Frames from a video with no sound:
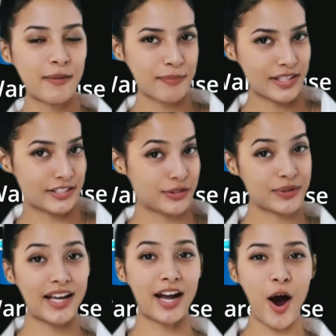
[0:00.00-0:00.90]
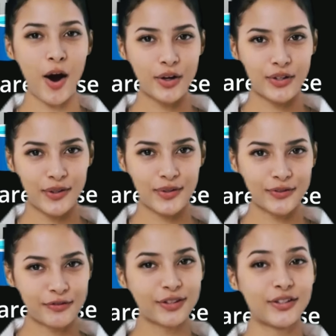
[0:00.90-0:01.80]
because you get all the cool
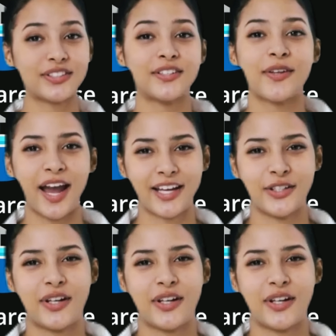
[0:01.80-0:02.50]
features of Azure